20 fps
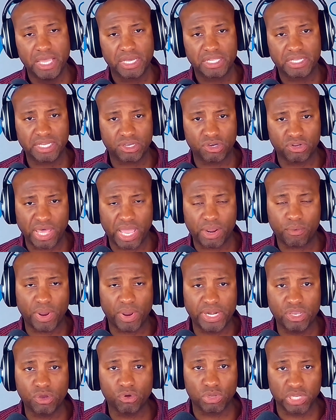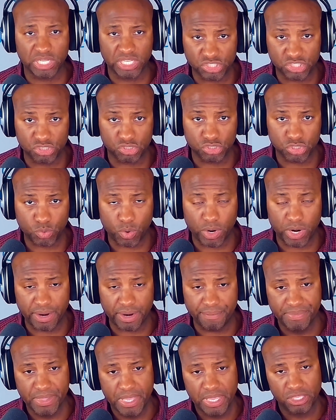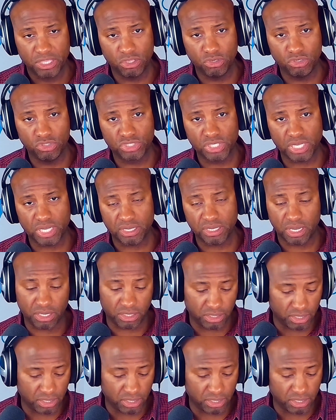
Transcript: Click on that radio listener square. Use my